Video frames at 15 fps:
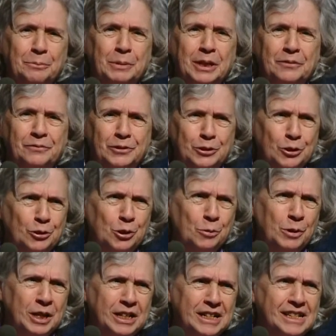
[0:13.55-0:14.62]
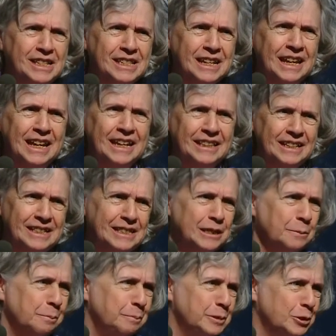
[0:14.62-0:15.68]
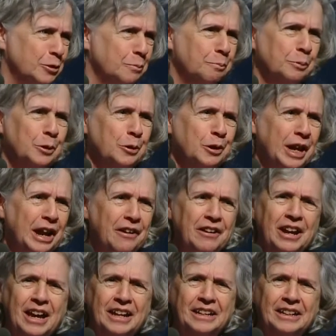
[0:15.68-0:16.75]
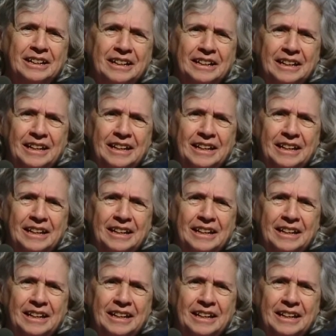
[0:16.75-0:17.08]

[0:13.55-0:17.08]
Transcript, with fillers: But if you don't know what it is, it's the sort of prokaryotic